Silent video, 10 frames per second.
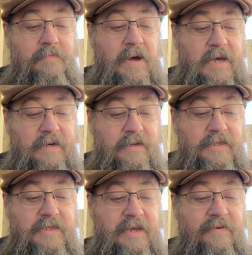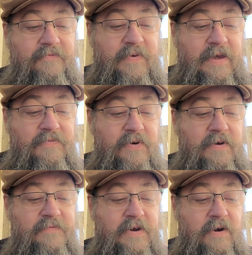models in favor
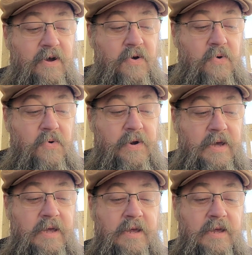of their own,